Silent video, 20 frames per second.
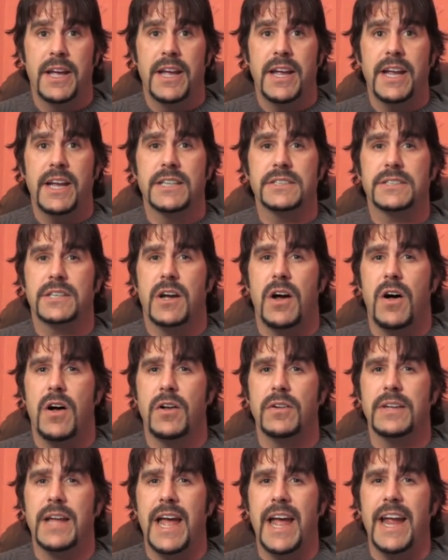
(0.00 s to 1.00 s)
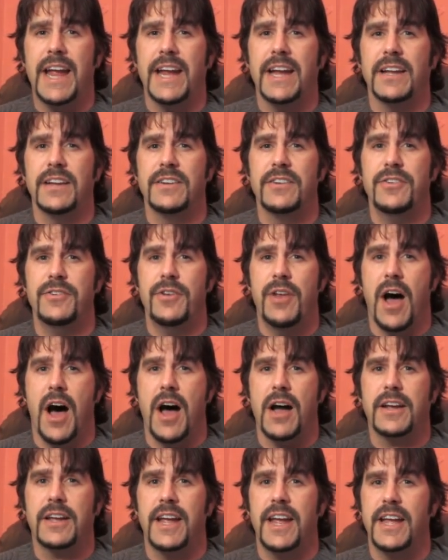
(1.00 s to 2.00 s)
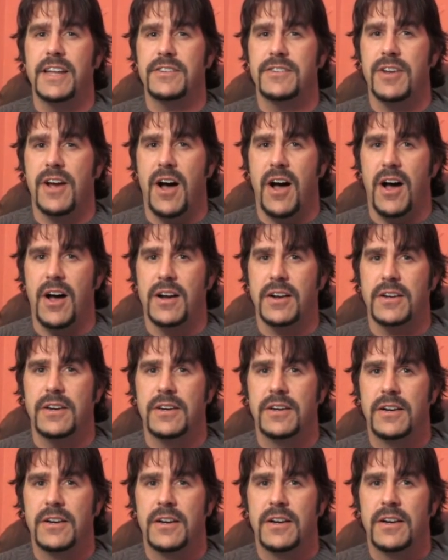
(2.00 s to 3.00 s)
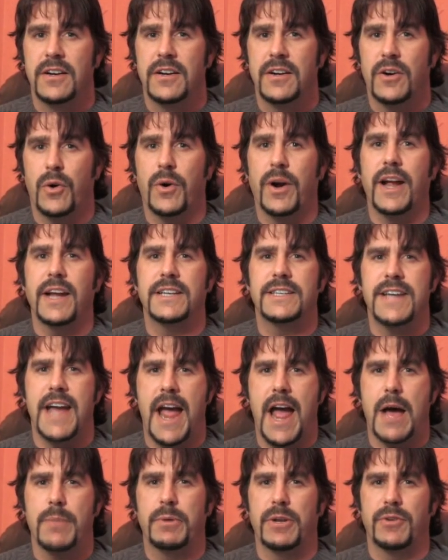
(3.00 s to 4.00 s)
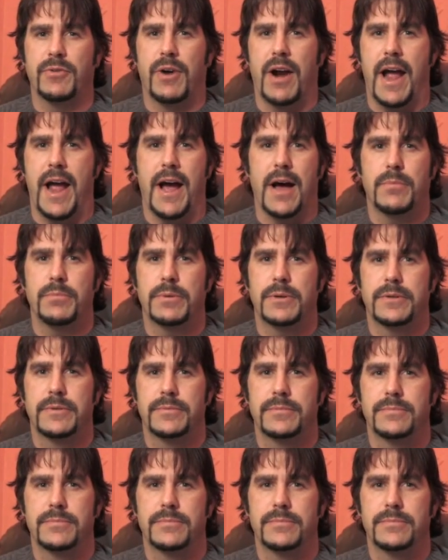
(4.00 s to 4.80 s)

is called a knock and talk or a tap and rap.